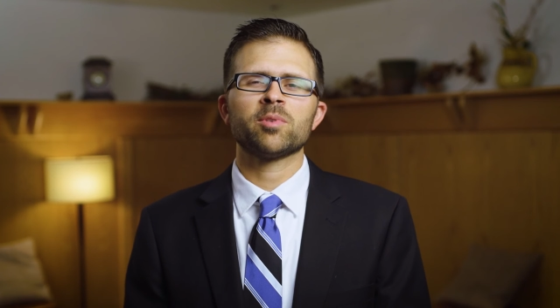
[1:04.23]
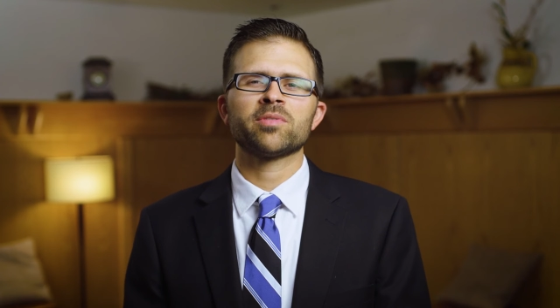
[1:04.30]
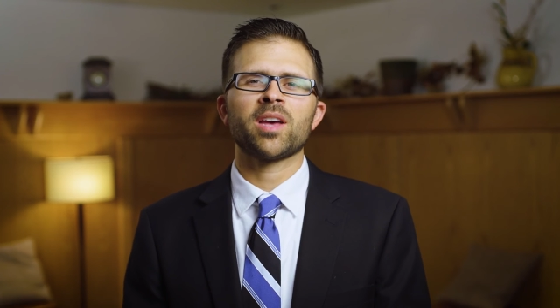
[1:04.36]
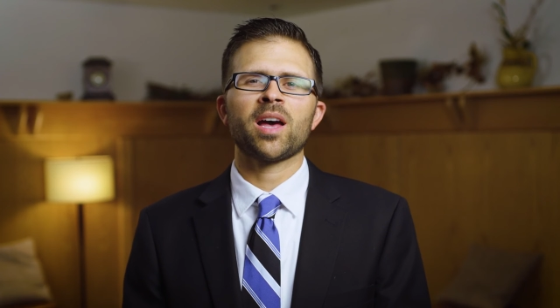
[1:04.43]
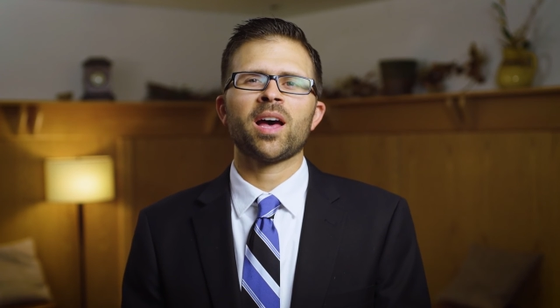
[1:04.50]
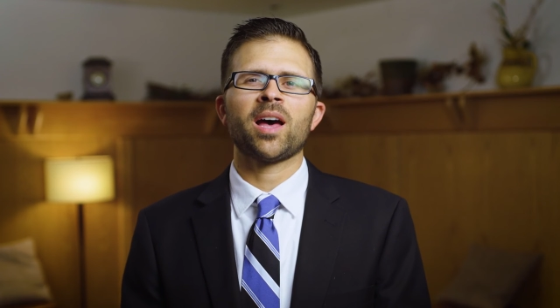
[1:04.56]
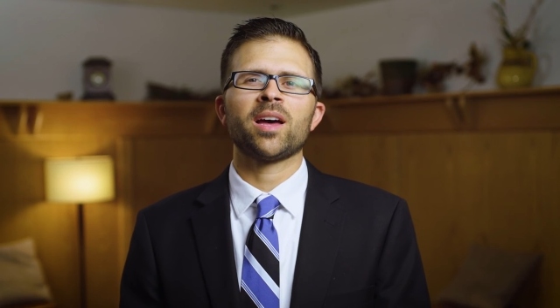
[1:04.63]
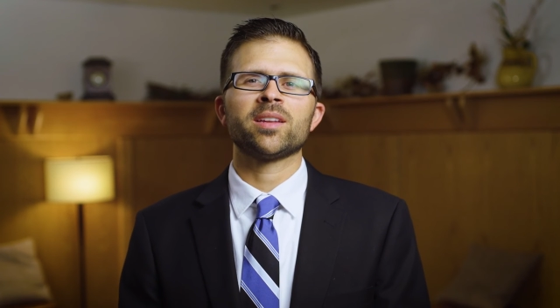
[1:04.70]
of
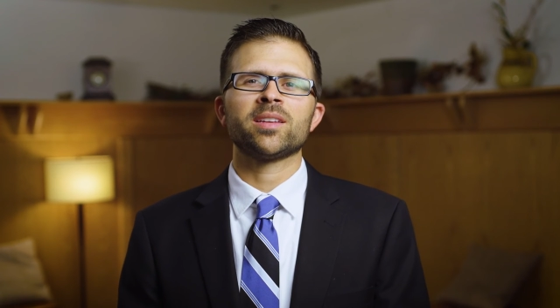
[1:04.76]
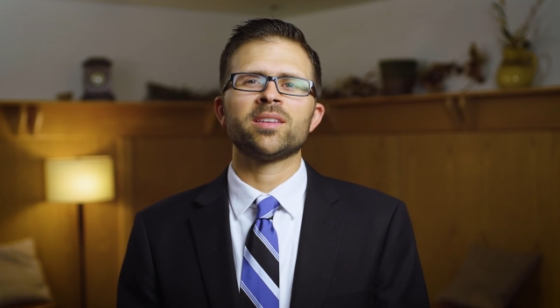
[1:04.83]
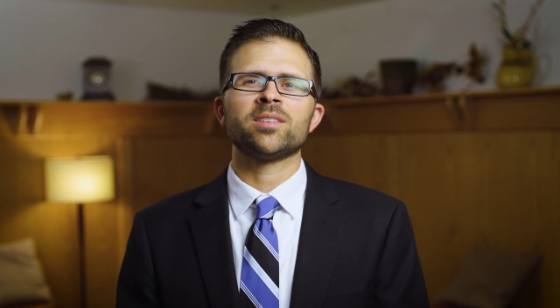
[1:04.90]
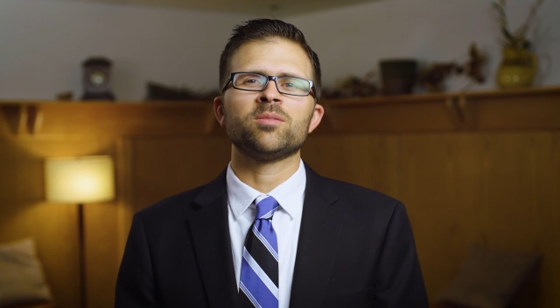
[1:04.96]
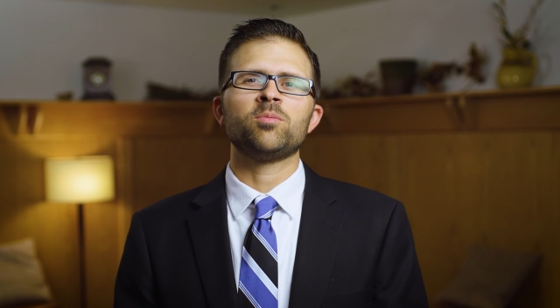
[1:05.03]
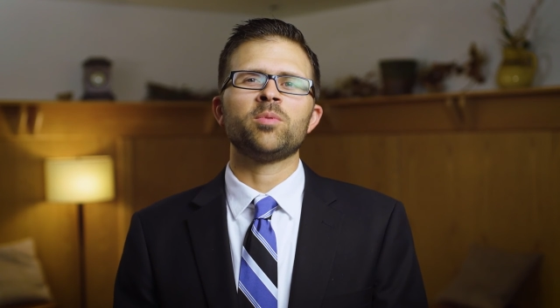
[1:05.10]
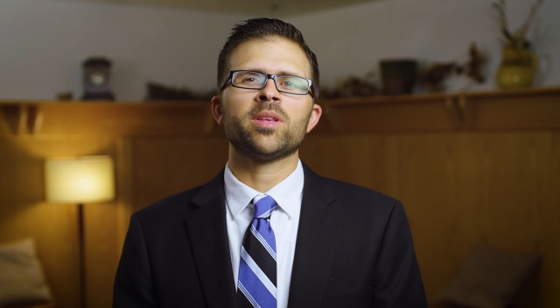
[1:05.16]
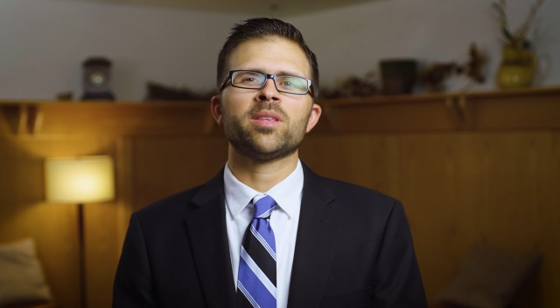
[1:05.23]
God
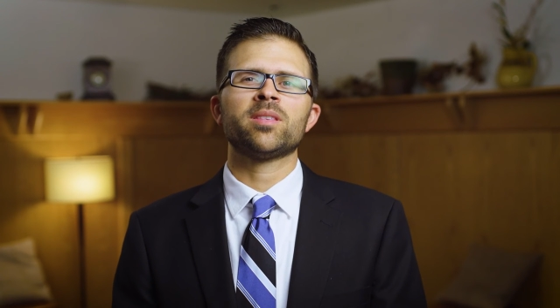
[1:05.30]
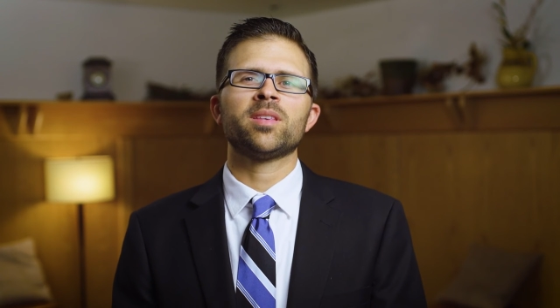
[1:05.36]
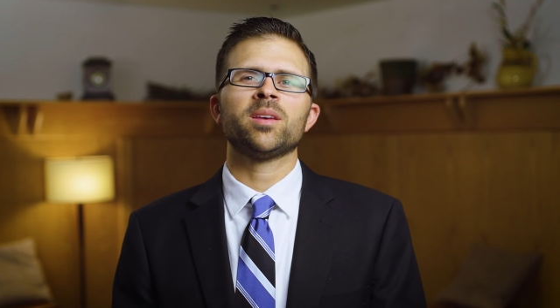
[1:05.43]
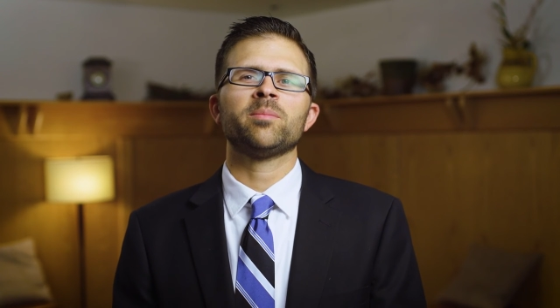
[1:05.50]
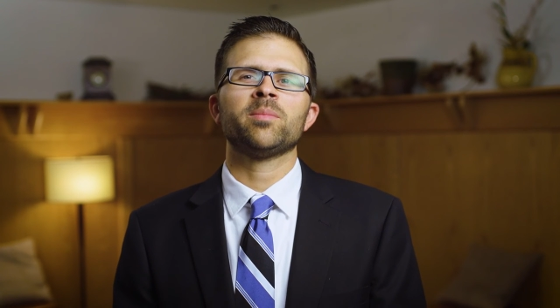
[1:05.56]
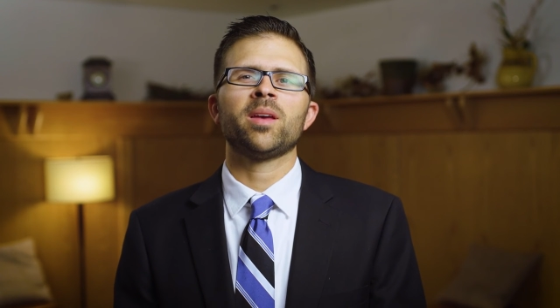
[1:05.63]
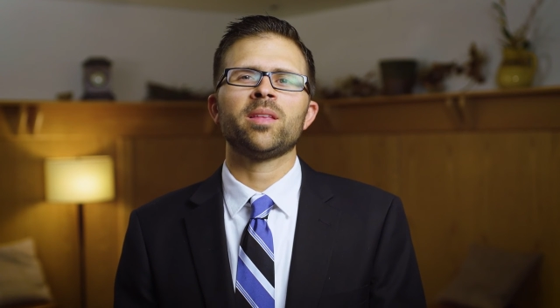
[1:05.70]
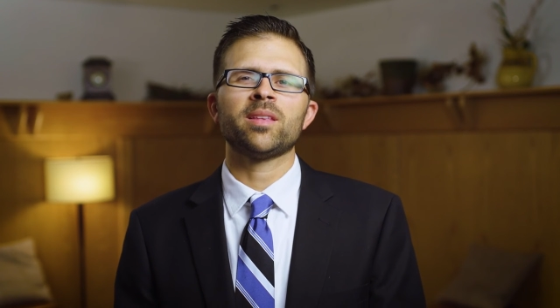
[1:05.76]
is with
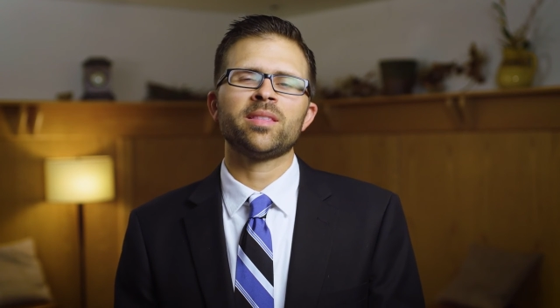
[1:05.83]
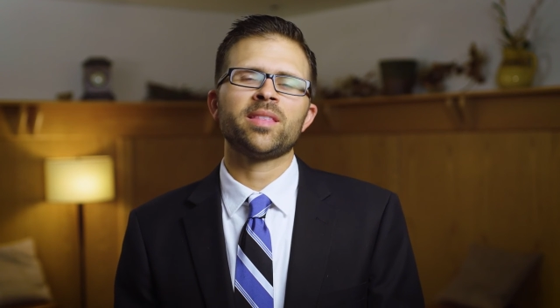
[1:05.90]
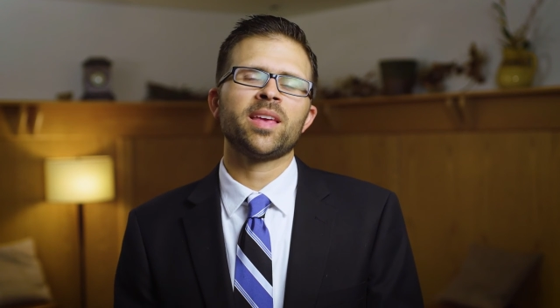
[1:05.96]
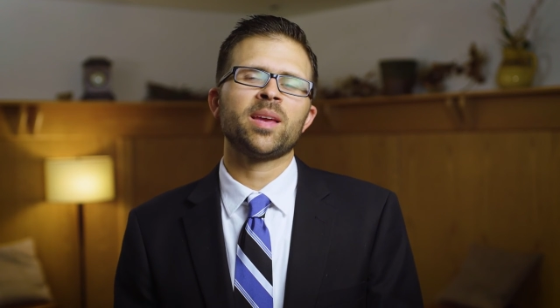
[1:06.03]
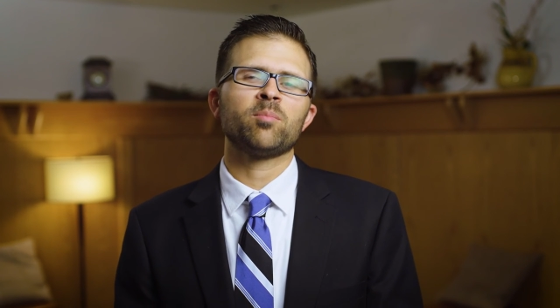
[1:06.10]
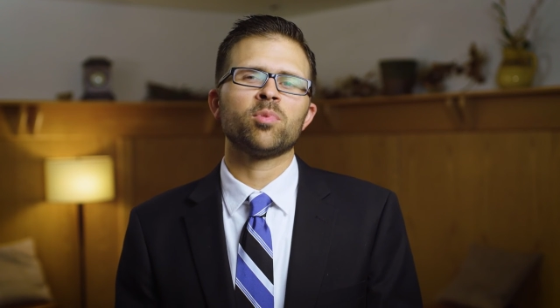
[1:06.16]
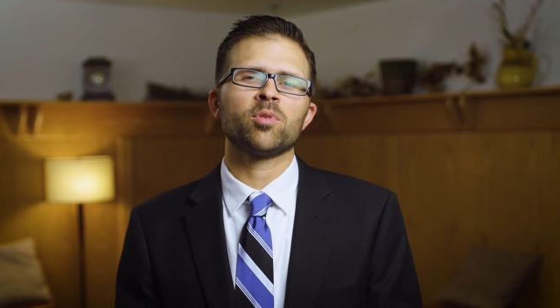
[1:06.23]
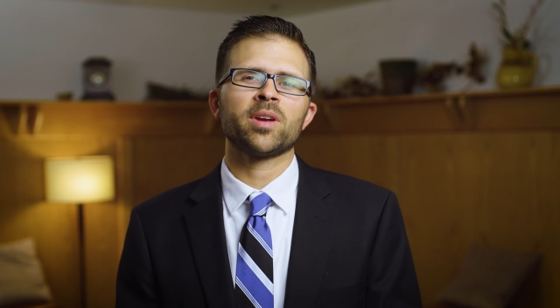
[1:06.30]
them and that they
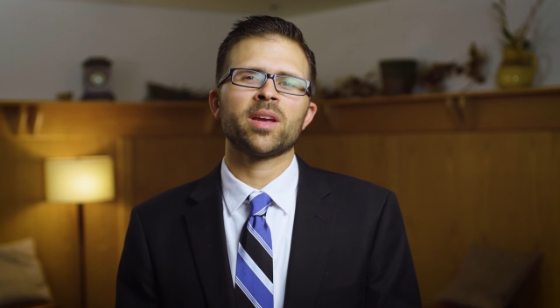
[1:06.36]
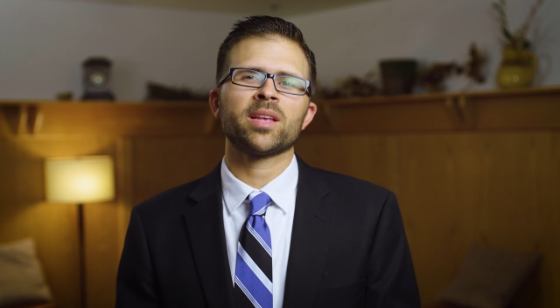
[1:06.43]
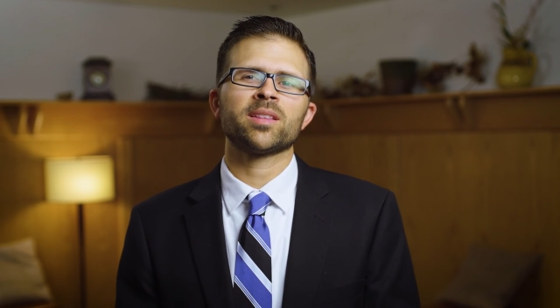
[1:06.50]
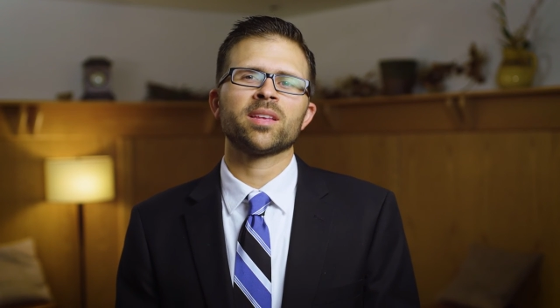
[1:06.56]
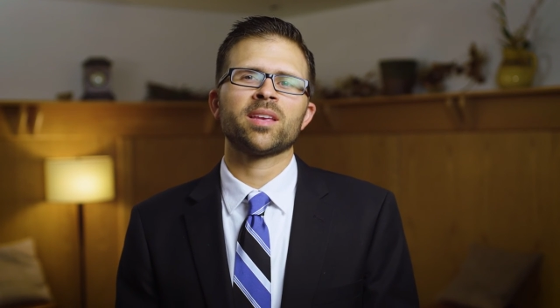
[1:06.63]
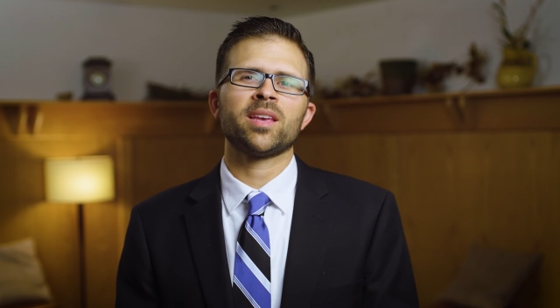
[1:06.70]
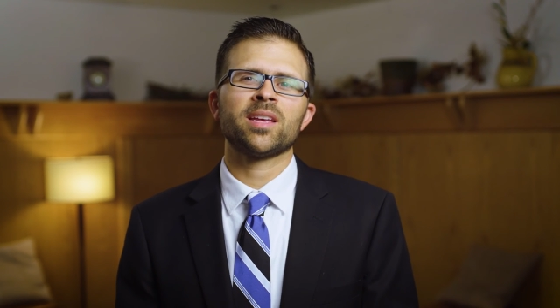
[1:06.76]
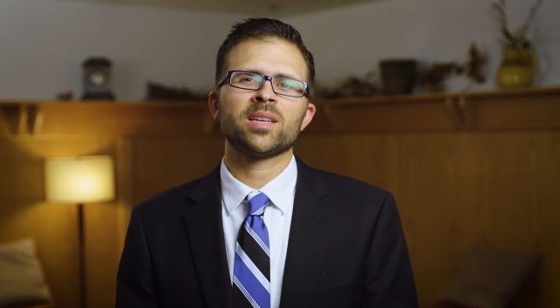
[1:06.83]
bring
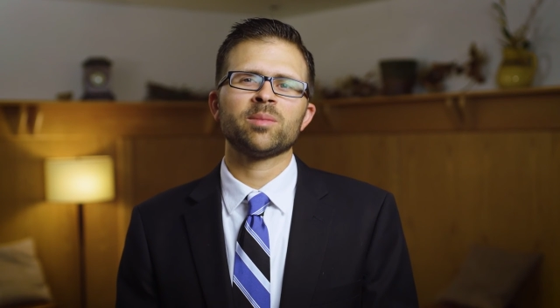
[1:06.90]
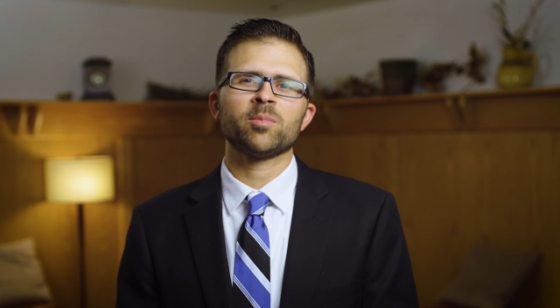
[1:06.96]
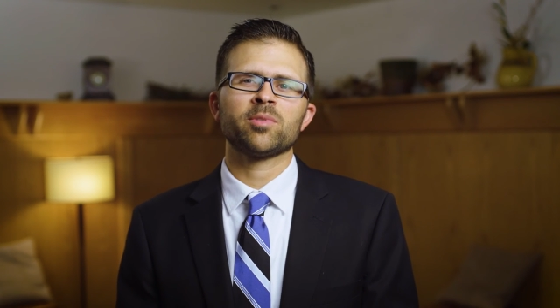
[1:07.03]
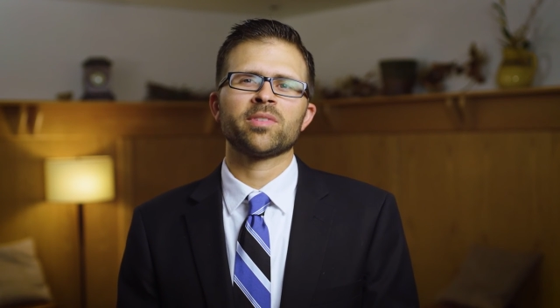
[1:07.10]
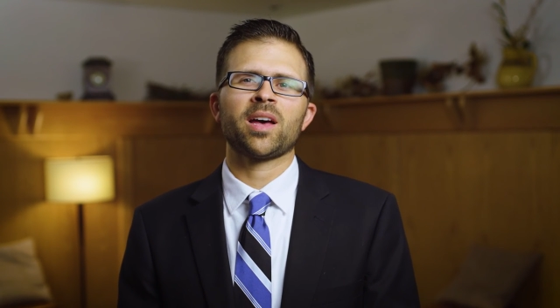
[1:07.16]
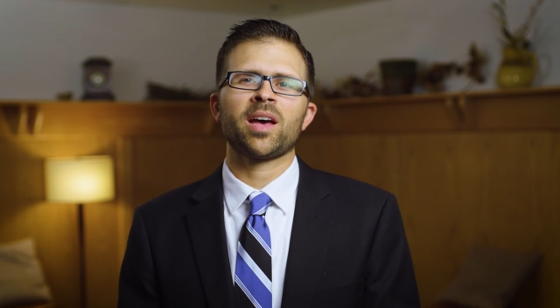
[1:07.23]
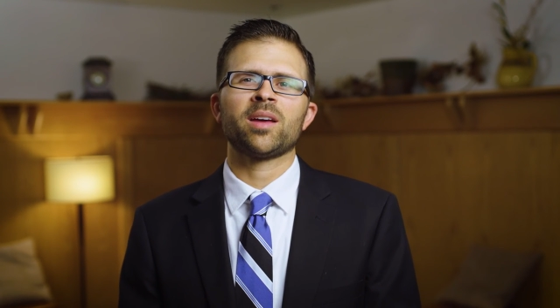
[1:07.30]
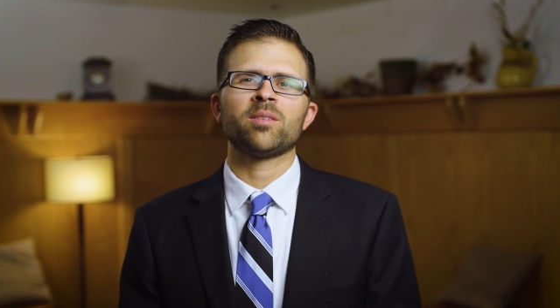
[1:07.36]
the kingdom of
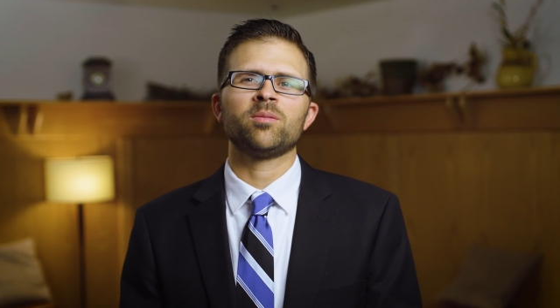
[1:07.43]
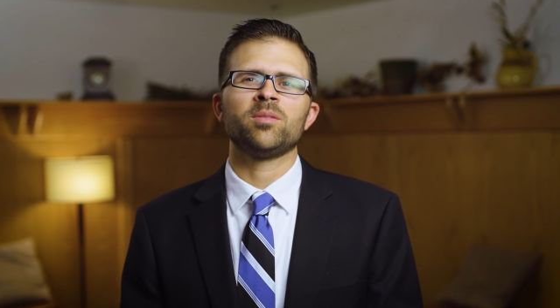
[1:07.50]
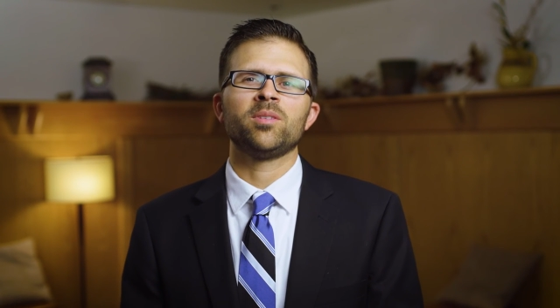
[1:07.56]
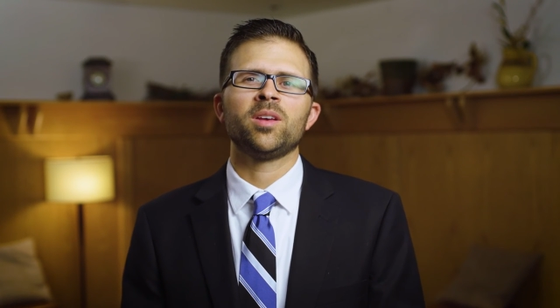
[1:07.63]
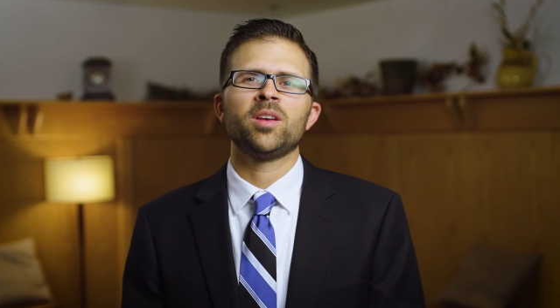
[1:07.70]
God